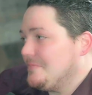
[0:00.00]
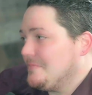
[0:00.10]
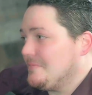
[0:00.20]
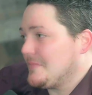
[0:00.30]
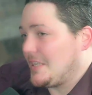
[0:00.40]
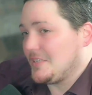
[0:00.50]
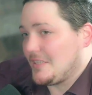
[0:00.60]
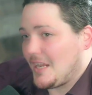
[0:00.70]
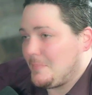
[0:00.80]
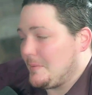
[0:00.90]
Because a
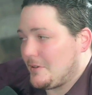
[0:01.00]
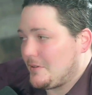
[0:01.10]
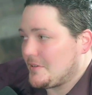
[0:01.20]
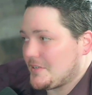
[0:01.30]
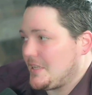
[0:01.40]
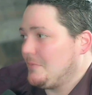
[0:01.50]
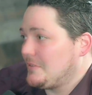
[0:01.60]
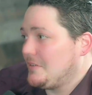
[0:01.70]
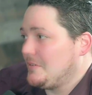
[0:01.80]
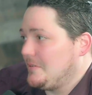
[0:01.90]
lot of people don't understand what
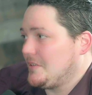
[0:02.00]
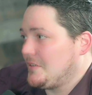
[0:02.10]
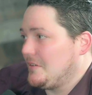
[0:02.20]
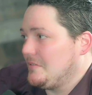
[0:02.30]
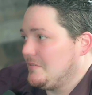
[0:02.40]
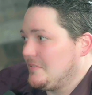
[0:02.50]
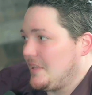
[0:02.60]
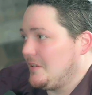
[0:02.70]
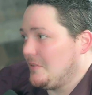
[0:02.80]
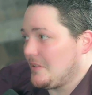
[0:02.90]
they're doing at CERN. They
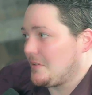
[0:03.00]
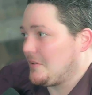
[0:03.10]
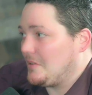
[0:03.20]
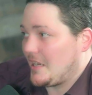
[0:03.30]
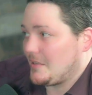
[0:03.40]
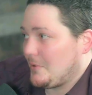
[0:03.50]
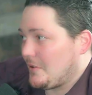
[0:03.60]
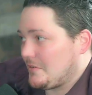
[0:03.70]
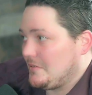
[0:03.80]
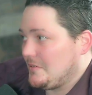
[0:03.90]
know that they're colliding
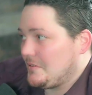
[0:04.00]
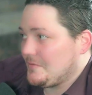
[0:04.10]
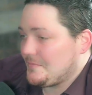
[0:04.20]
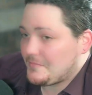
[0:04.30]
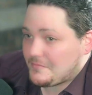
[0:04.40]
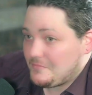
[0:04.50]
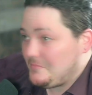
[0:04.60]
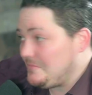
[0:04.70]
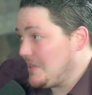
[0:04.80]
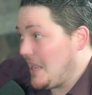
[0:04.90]
particles
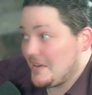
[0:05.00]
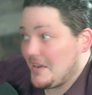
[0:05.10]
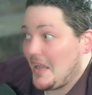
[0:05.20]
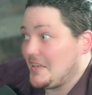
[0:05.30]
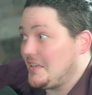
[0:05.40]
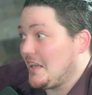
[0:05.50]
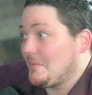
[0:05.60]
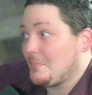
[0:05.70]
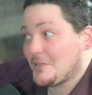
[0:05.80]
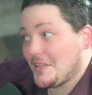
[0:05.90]
at
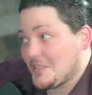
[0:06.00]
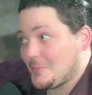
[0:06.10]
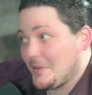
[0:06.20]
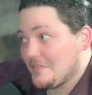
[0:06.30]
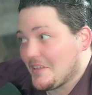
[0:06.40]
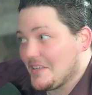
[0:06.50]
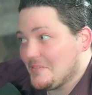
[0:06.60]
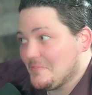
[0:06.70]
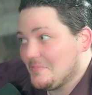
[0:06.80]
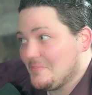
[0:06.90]
99% the speed of light,
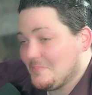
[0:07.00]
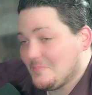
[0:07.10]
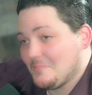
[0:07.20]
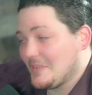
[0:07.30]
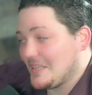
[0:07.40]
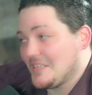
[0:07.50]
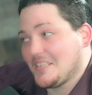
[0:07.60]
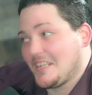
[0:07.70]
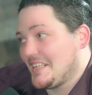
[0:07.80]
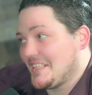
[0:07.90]
because
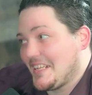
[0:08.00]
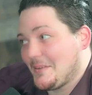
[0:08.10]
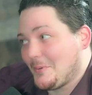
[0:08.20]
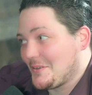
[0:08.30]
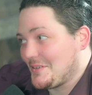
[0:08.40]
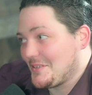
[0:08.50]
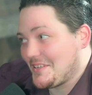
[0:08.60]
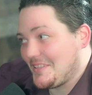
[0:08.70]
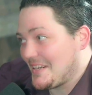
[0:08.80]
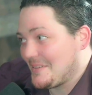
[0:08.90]
they can't take particles and
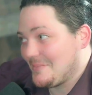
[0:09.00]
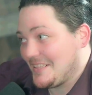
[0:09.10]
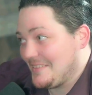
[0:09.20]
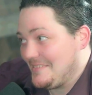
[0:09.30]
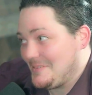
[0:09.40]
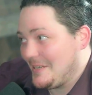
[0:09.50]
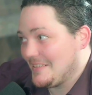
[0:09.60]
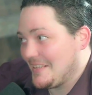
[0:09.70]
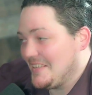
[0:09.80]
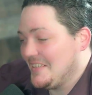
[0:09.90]
collide them at the speed of
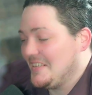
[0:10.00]
light.